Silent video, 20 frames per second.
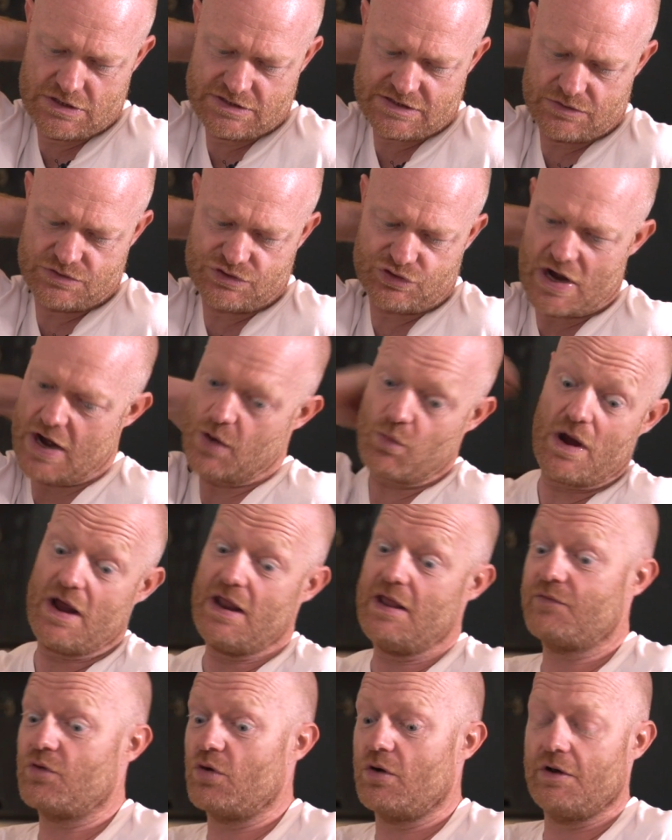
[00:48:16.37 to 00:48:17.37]
So straight
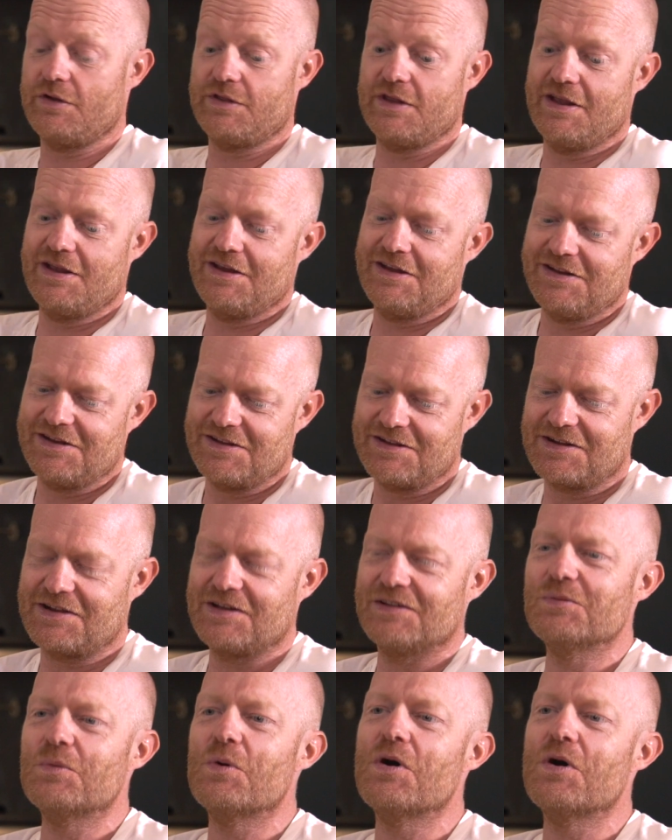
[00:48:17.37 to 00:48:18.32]
away they've got, you know, they're going to